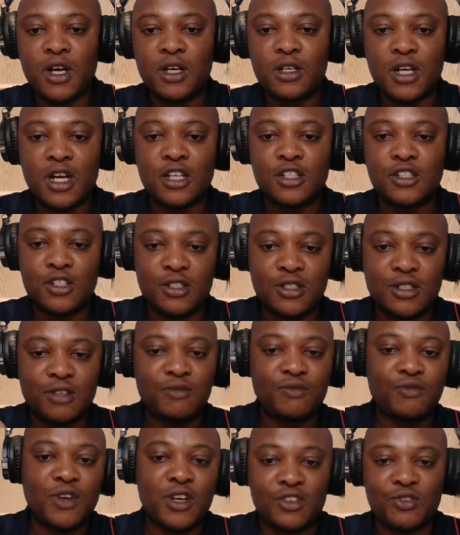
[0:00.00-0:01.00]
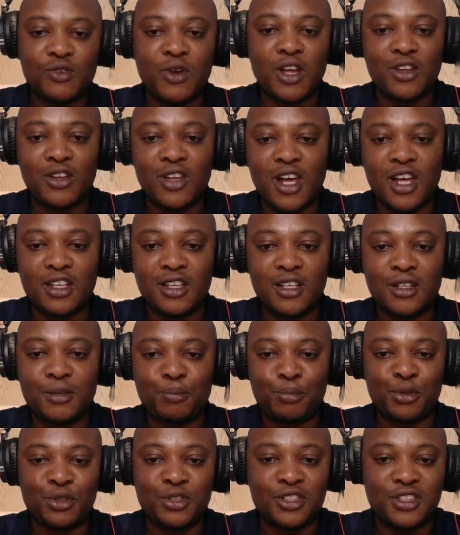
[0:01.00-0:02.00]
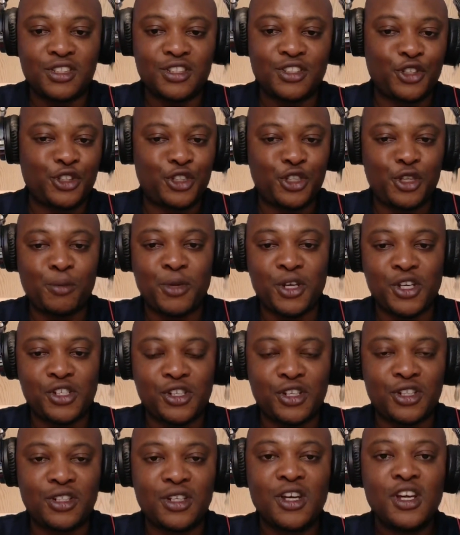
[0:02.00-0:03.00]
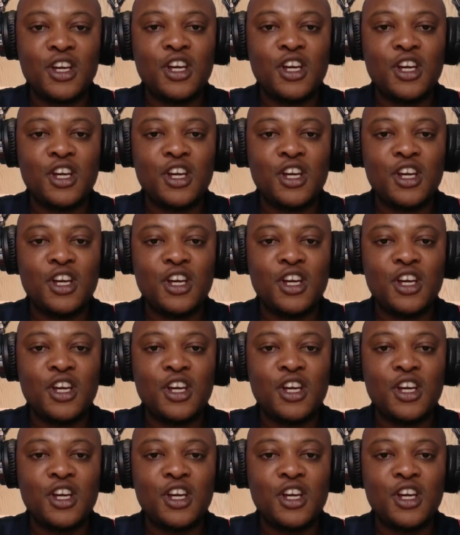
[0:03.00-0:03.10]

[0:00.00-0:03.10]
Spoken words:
You can just invest regularly, put it in automation.